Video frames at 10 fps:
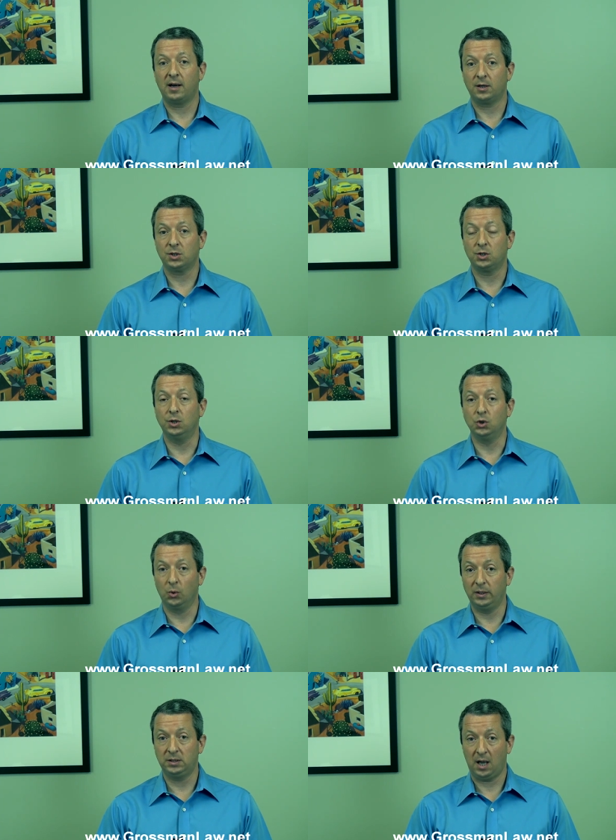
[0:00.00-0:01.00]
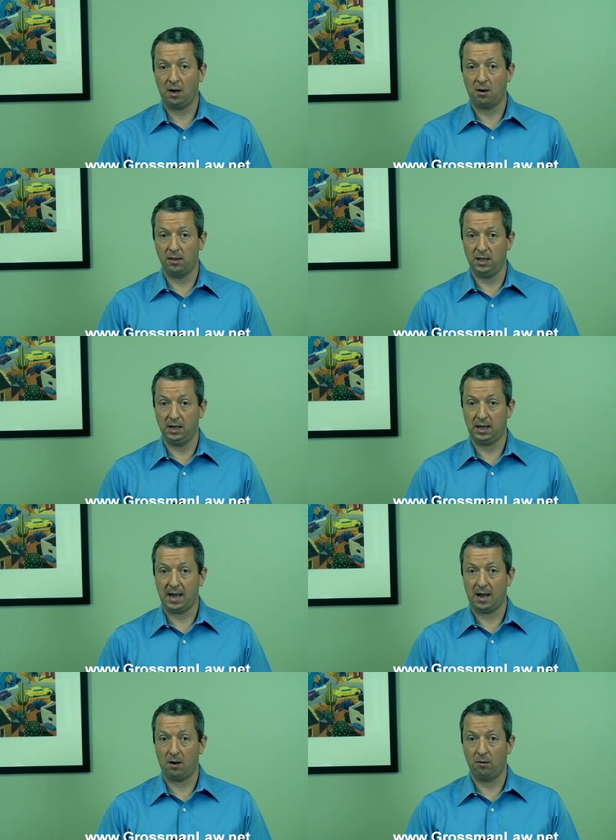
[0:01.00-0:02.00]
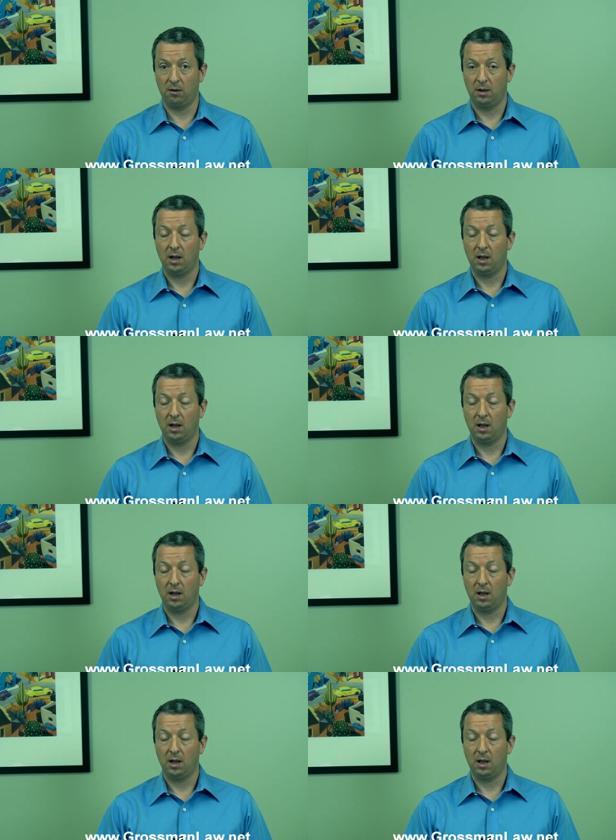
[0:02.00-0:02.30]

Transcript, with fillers: else is the joint tenant on the account,